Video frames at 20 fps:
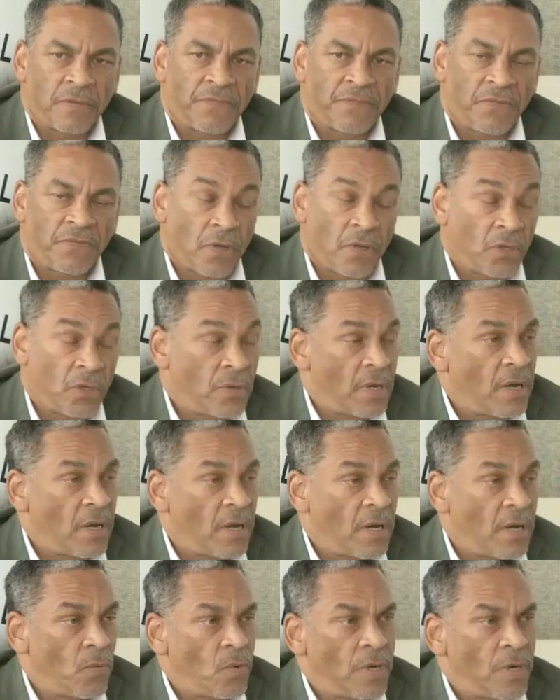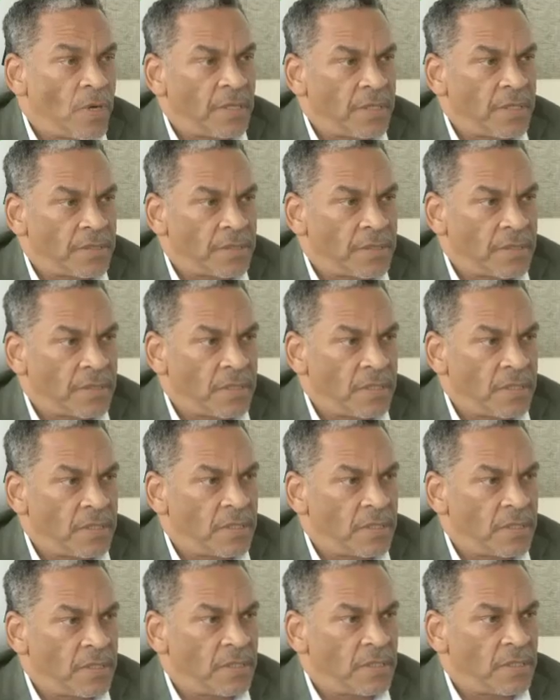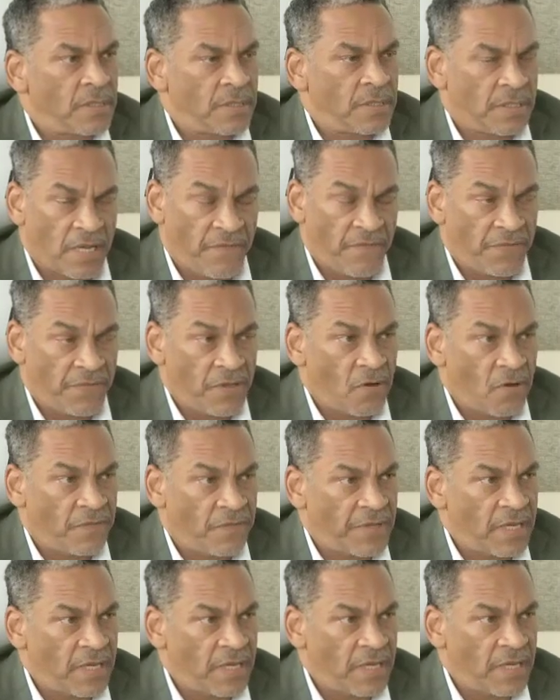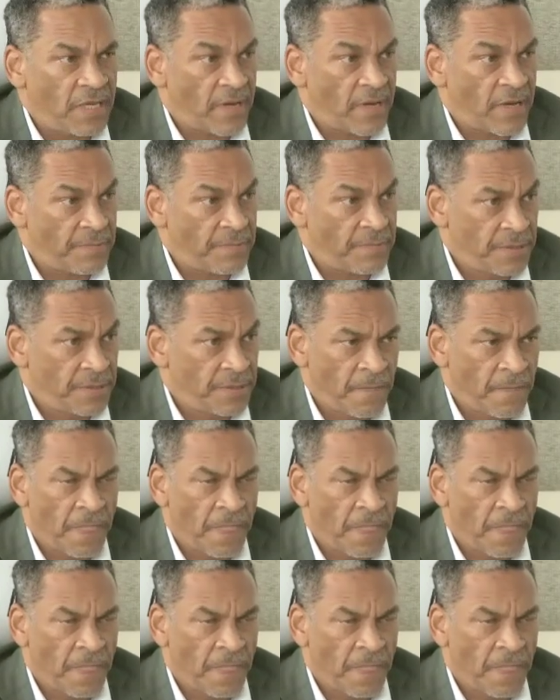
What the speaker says: follow are: one is the safety of the investment.